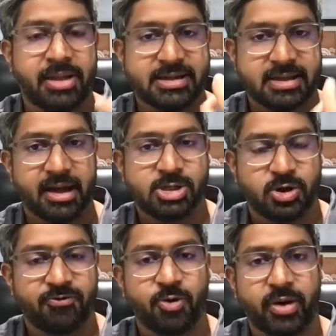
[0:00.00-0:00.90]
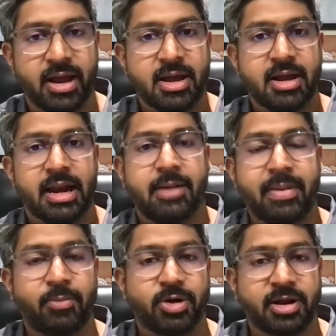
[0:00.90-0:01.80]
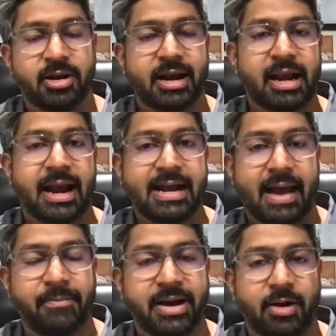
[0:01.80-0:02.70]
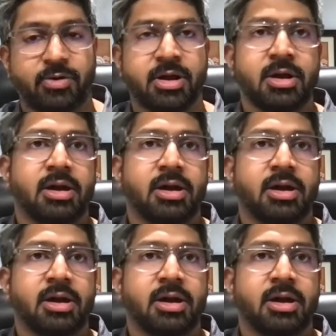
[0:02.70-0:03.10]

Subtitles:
that is collection of fluid, let me put in a needle and tap it out.